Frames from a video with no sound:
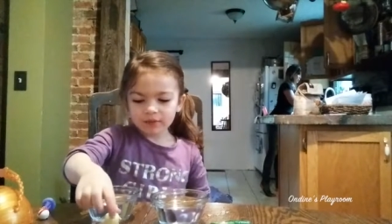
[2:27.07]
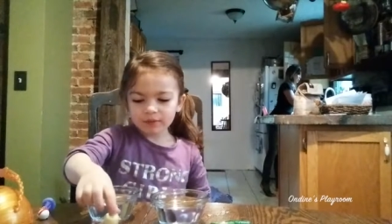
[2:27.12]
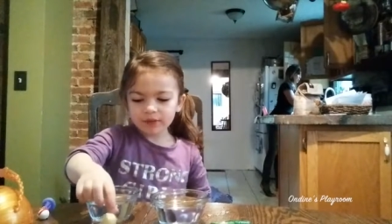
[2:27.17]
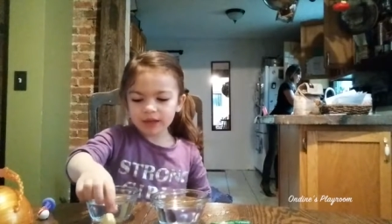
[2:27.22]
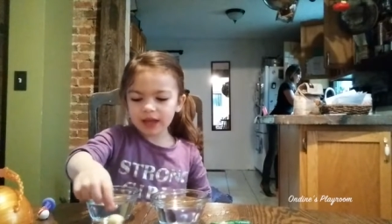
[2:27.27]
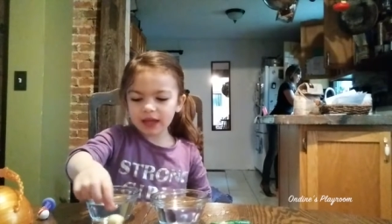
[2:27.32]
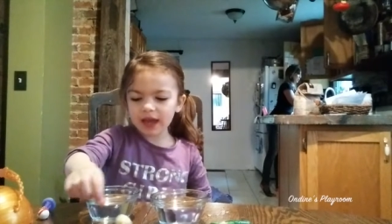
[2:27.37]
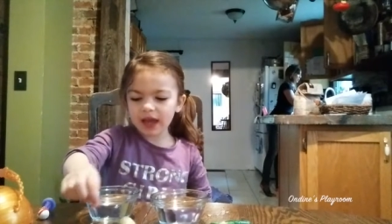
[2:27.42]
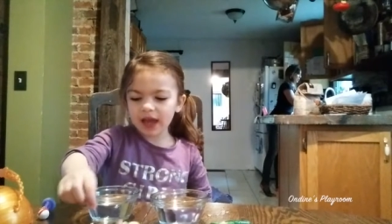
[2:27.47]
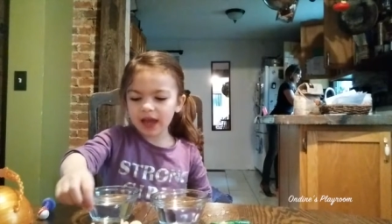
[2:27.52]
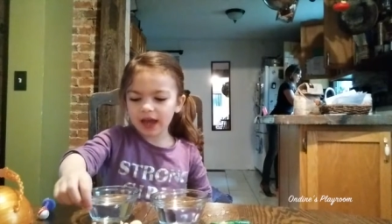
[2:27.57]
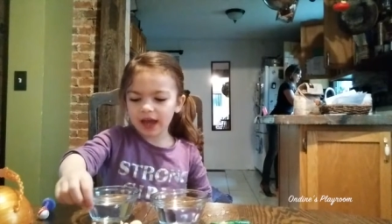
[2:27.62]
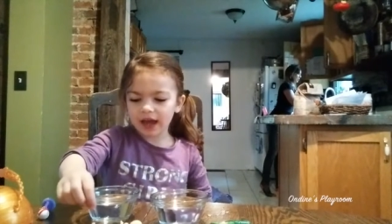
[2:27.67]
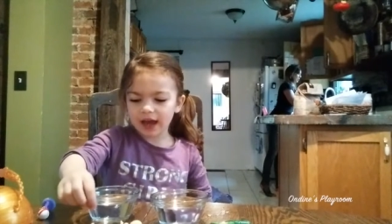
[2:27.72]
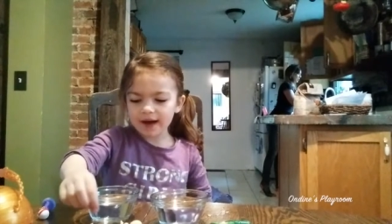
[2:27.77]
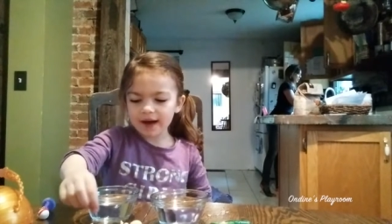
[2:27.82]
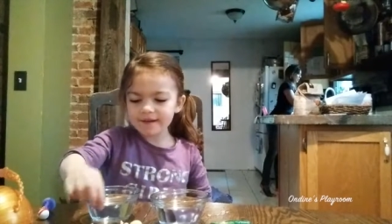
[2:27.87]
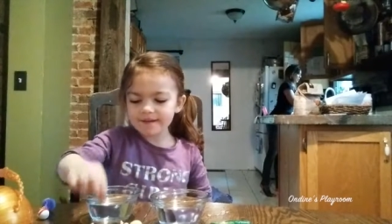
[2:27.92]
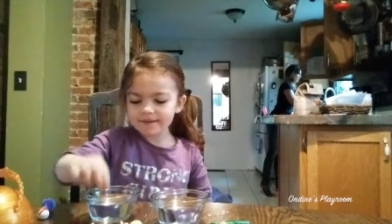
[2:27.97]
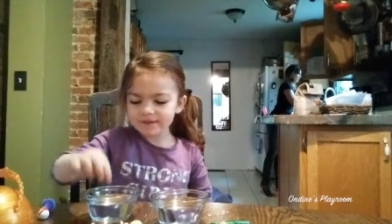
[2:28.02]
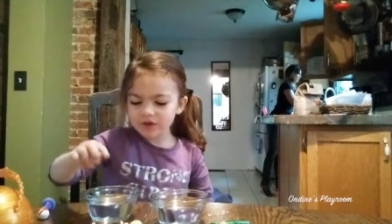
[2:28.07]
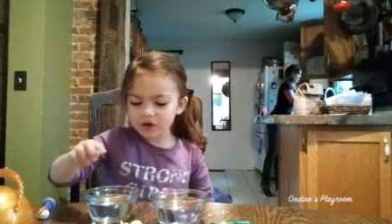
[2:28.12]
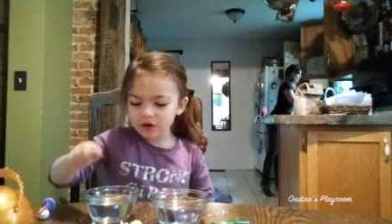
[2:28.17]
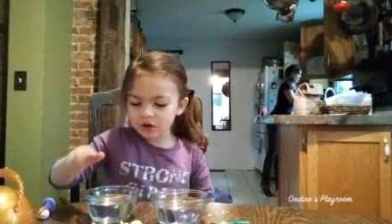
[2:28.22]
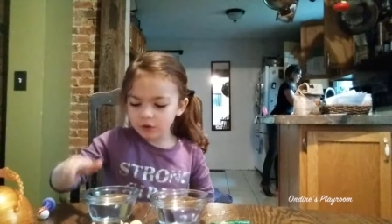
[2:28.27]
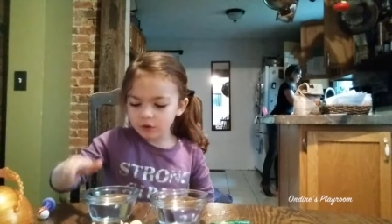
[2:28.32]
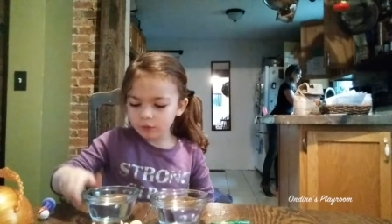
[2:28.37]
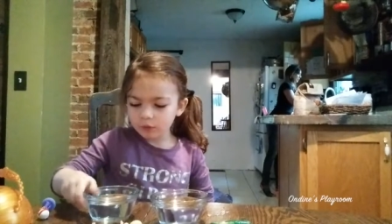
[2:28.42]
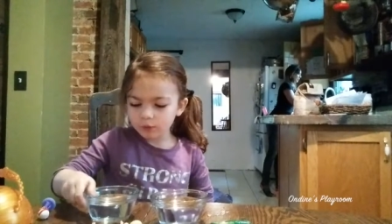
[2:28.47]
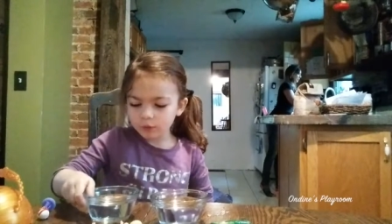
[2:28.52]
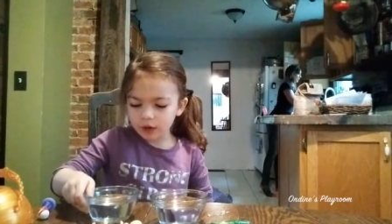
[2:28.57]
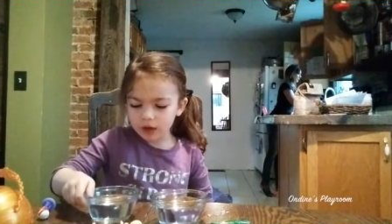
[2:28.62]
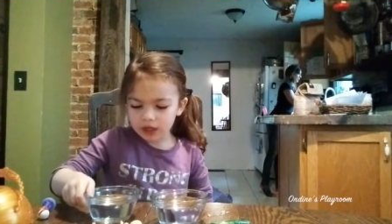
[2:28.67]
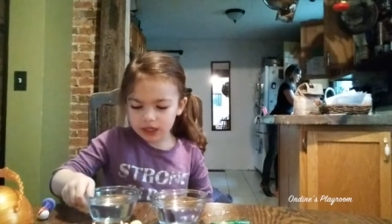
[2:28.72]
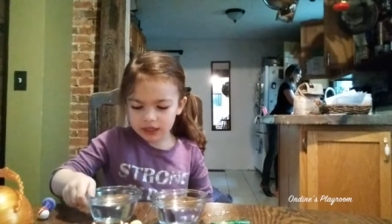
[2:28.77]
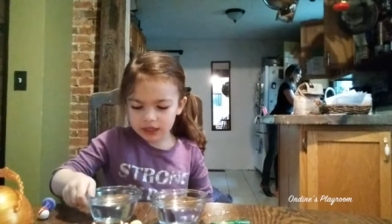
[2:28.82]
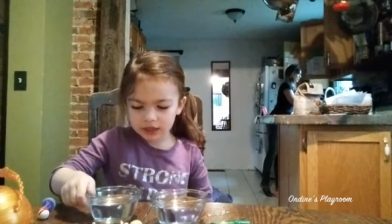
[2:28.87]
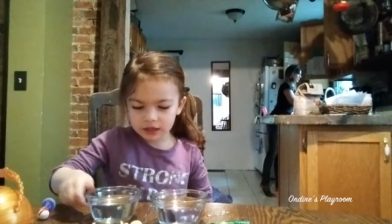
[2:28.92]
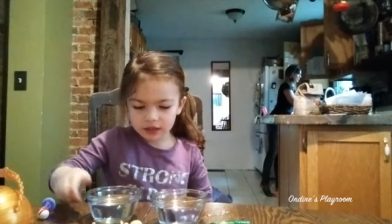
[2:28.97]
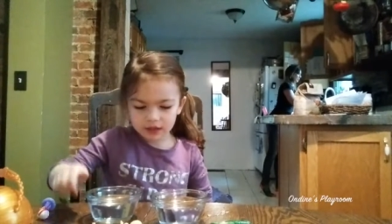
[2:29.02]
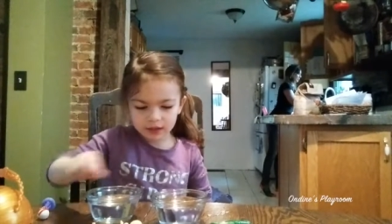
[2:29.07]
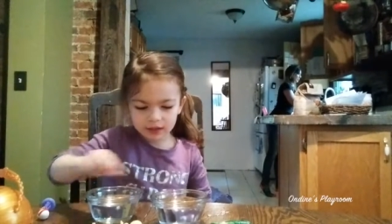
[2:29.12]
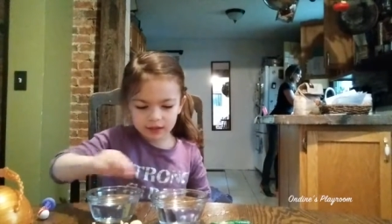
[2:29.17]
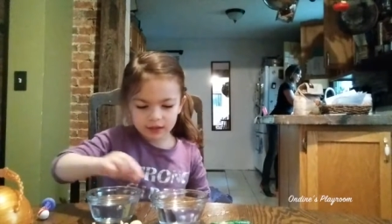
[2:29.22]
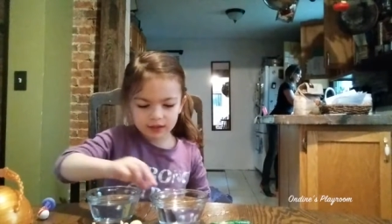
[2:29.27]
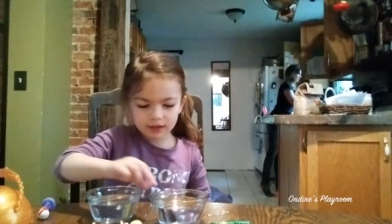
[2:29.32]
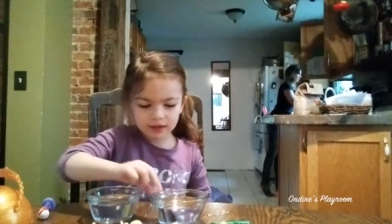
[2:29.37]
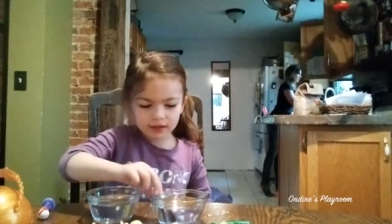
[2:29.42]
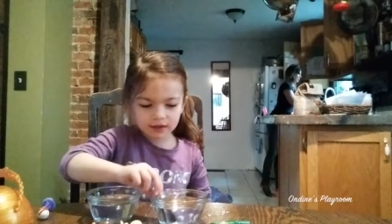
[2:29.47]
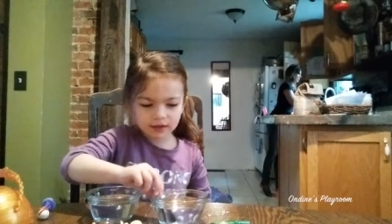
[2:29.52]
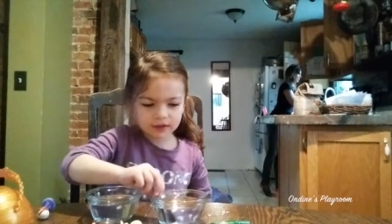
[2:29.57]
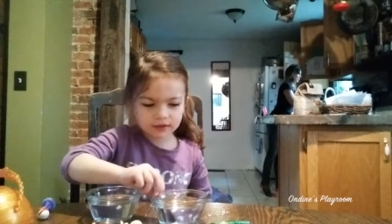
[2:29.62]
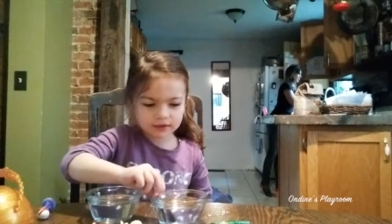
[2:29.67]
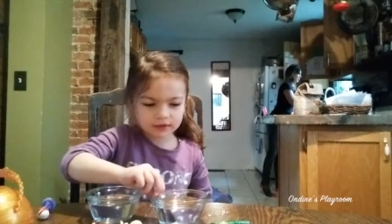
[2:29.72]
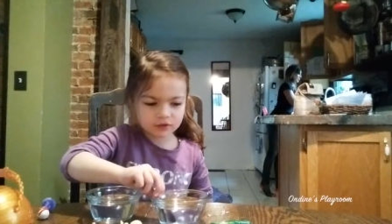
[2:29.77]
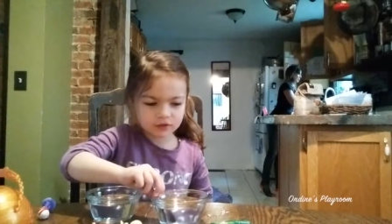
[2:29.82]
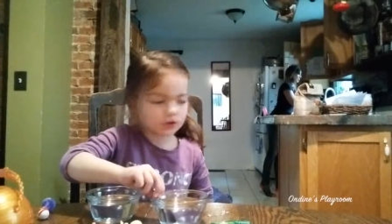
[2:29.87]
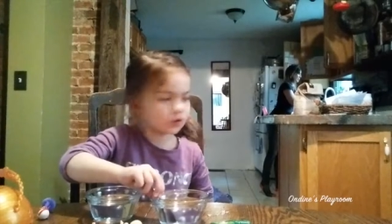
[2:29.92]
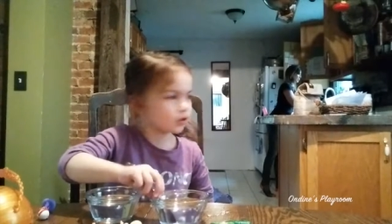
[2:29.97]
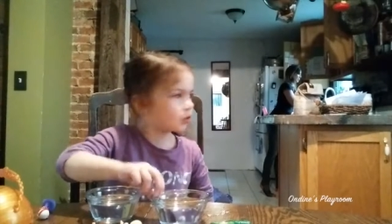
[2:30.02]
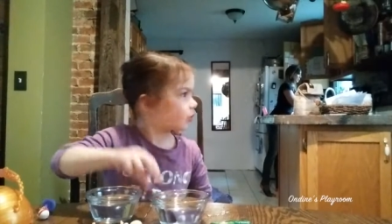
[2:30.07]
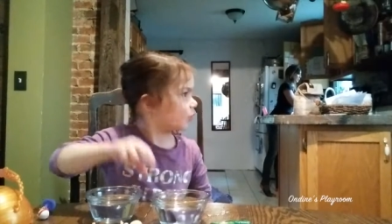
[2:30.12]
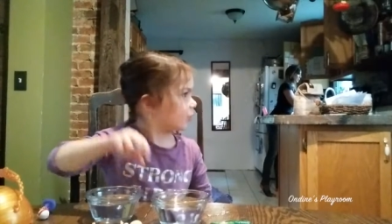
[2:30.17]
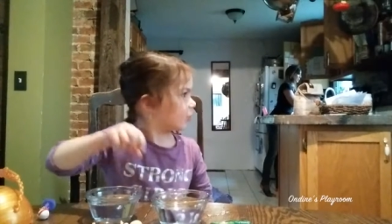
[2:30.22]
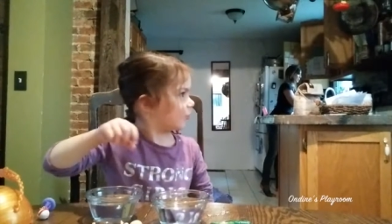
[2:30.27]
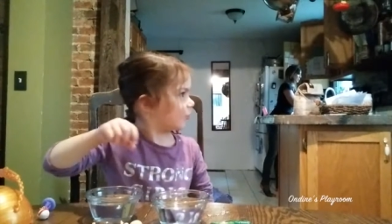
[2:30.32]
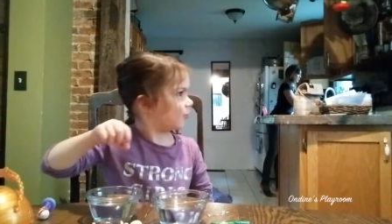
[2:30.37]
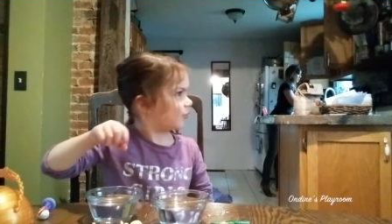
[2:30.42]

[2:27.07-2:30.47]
We have one, two.